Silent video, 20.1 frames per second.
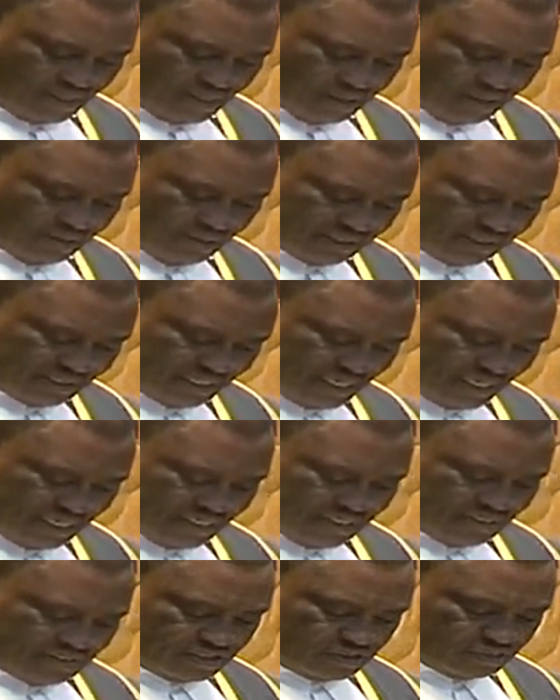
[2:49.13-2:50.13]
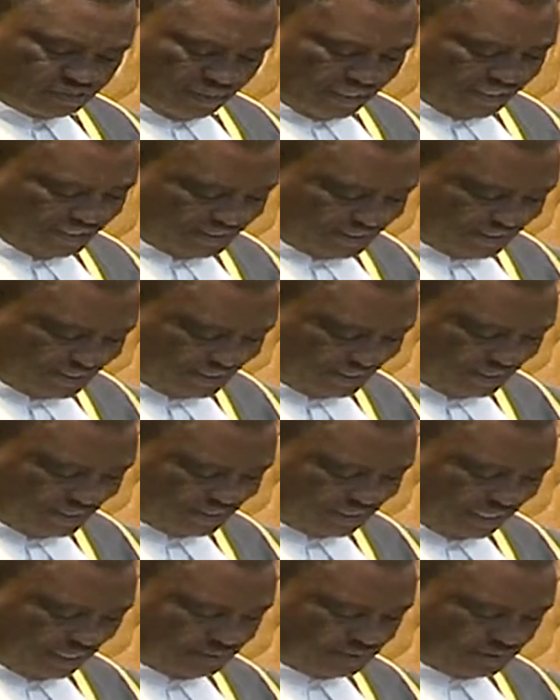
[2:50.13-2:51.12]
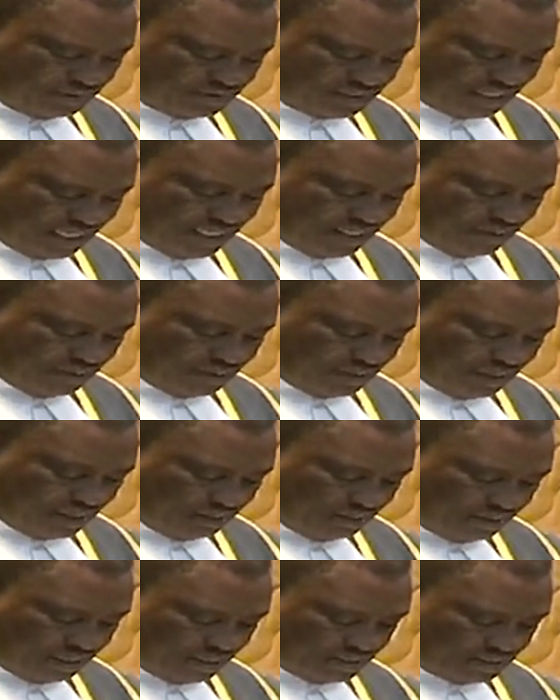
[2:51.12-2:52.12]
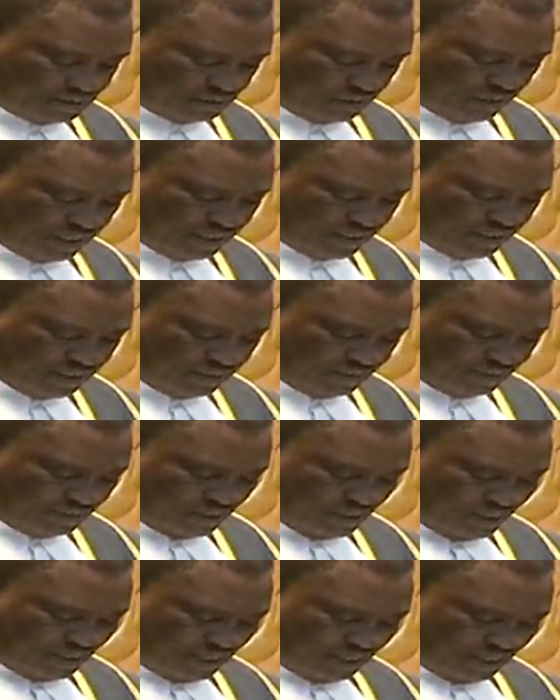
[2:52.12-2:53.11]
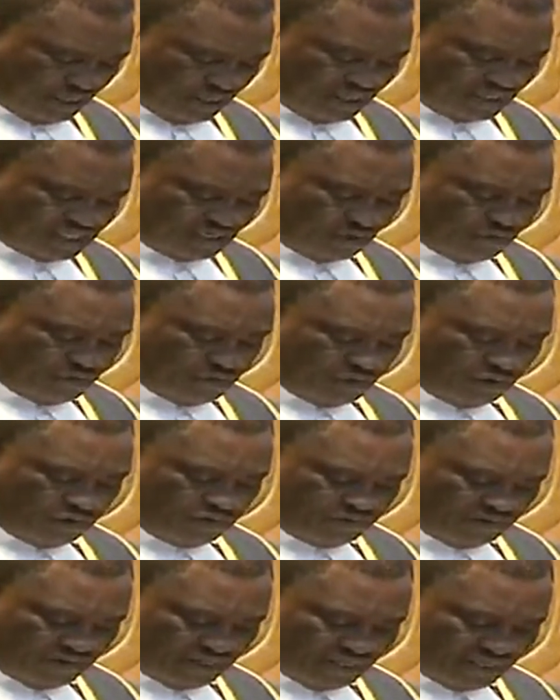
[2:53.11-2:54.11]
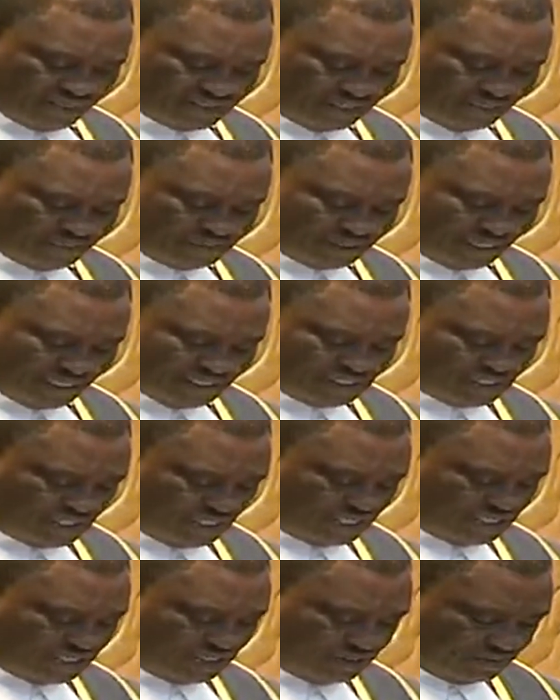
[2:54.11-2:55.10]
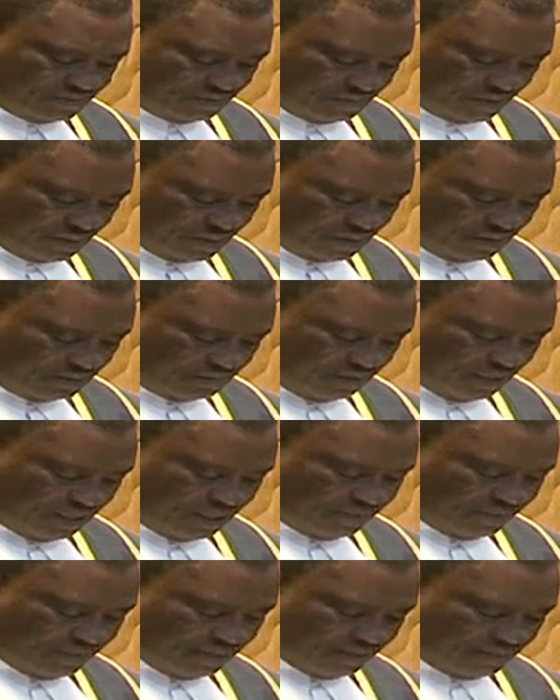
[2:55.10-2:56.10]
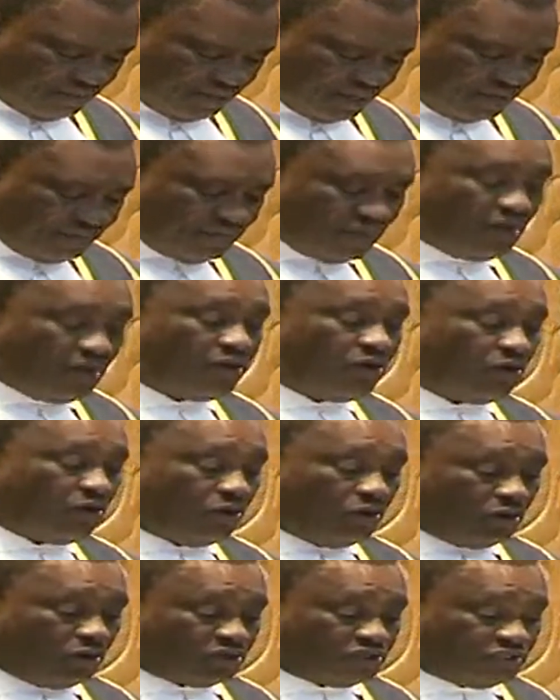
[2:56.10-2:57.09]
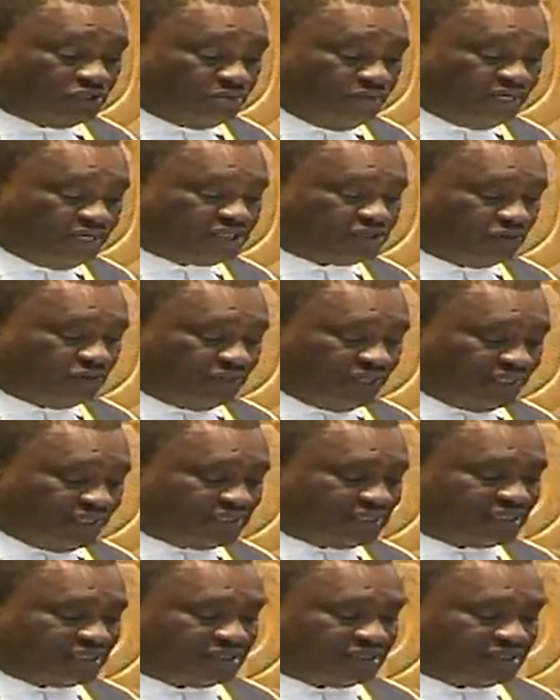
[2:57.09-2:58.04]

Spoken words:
the matter is spent in terms of Standing Order number 91, and there shall be no further substantiation by the member or debate on it.